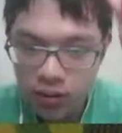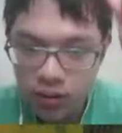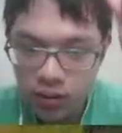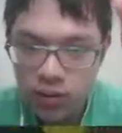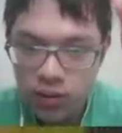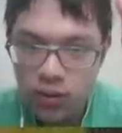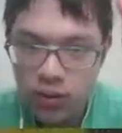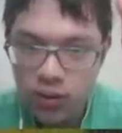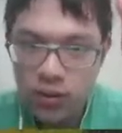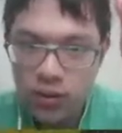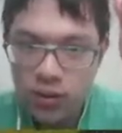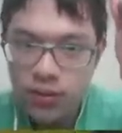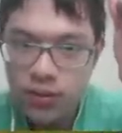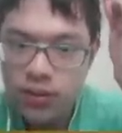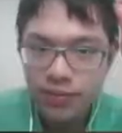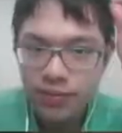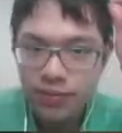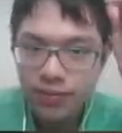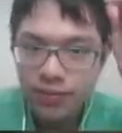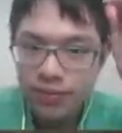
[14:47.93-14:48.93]

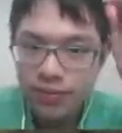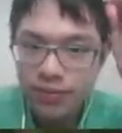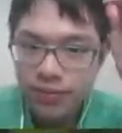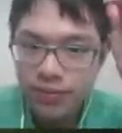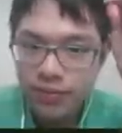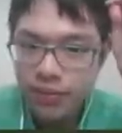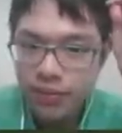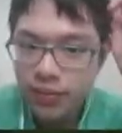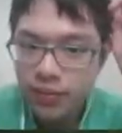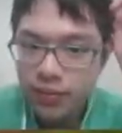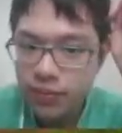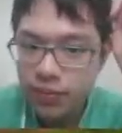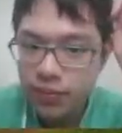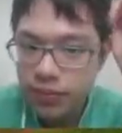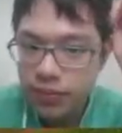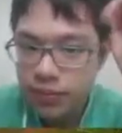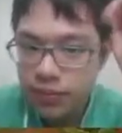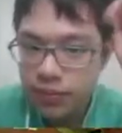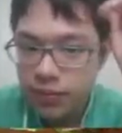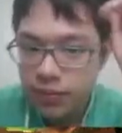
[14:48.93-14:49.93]

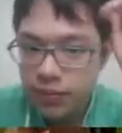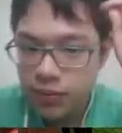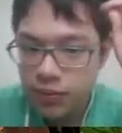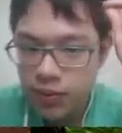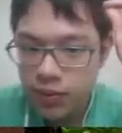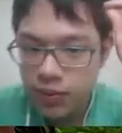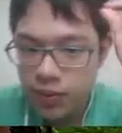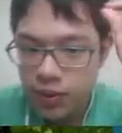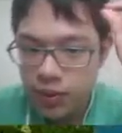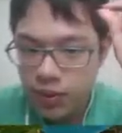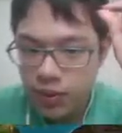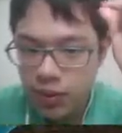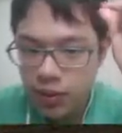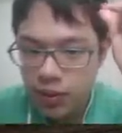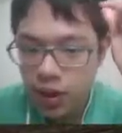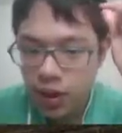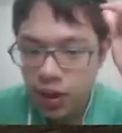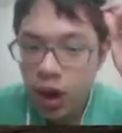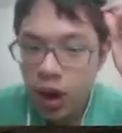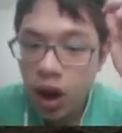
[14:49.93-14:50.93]

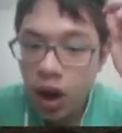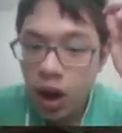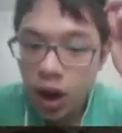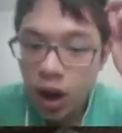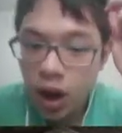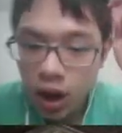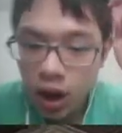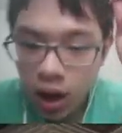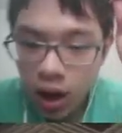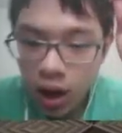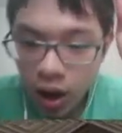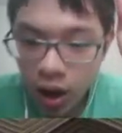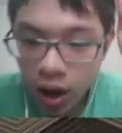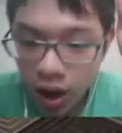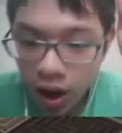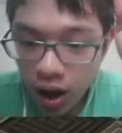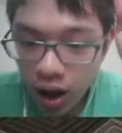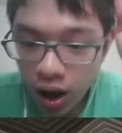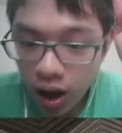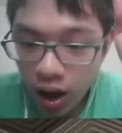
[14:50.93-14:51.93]

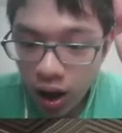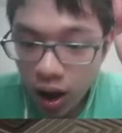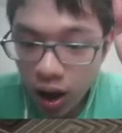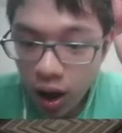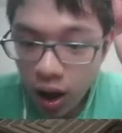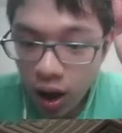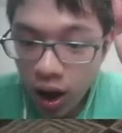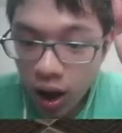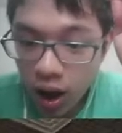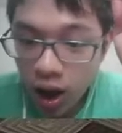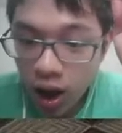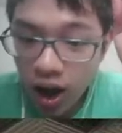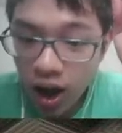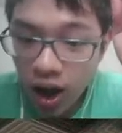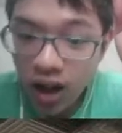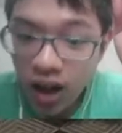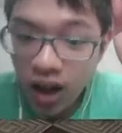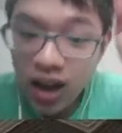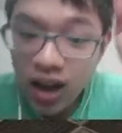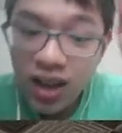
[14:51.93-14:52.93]

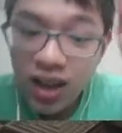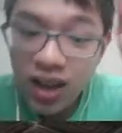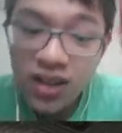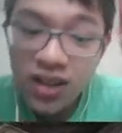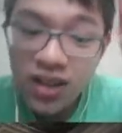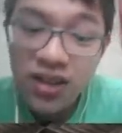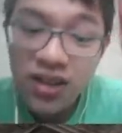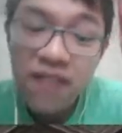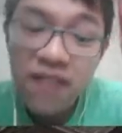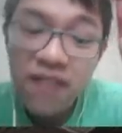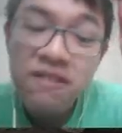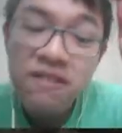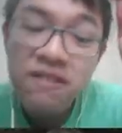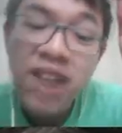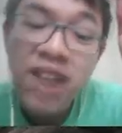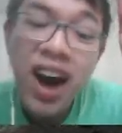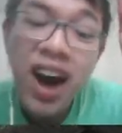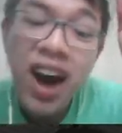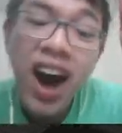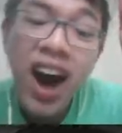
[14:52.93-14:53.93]

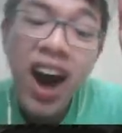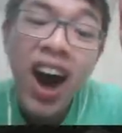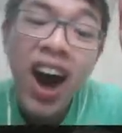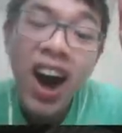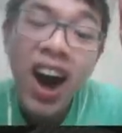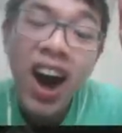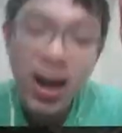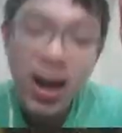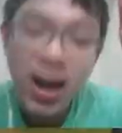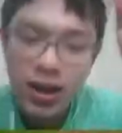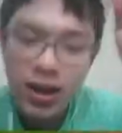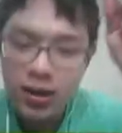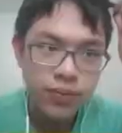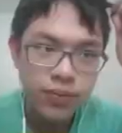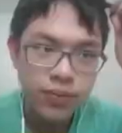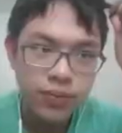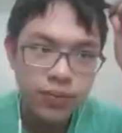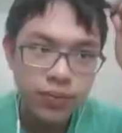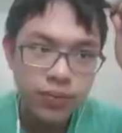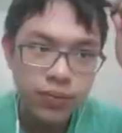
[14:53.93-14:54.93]

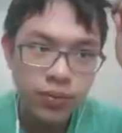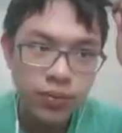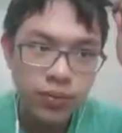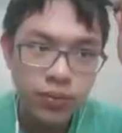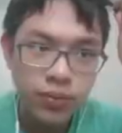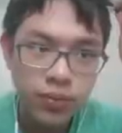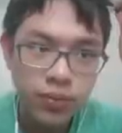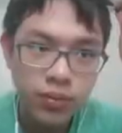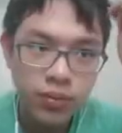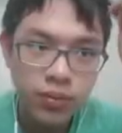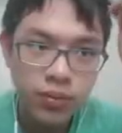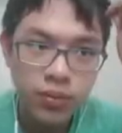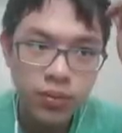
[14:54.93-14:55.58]
No one is speaking in this clip.